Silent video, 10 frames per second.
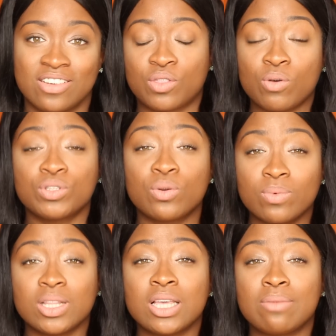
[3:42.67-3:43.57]
Those are
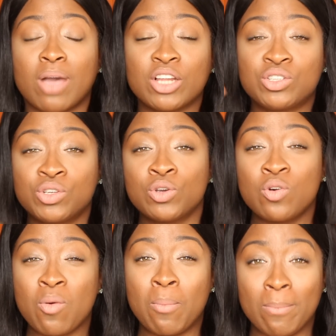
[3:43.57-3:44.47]
really my
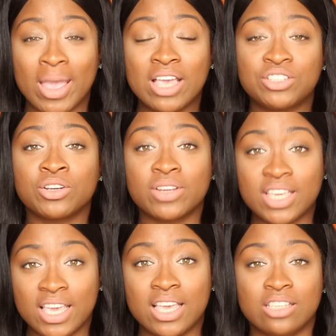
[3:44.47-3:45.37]
2 major
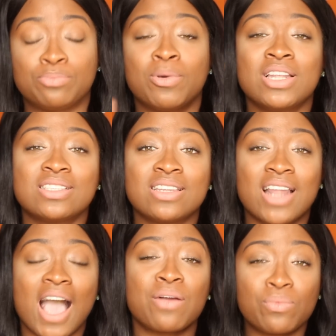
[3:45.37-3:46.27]
keys, but it's
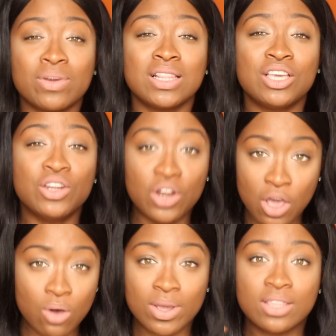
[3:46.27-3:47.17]
not really
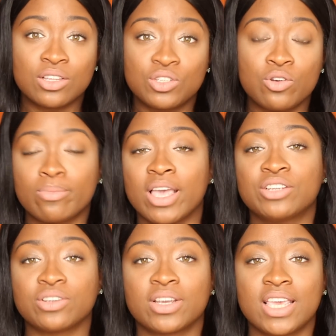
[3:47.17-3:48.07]
knowing the 2
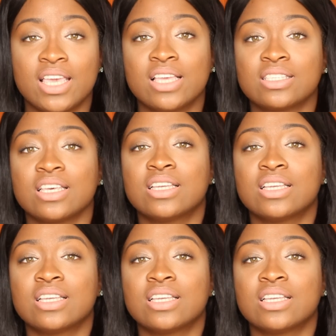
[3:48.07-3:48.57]
major keys,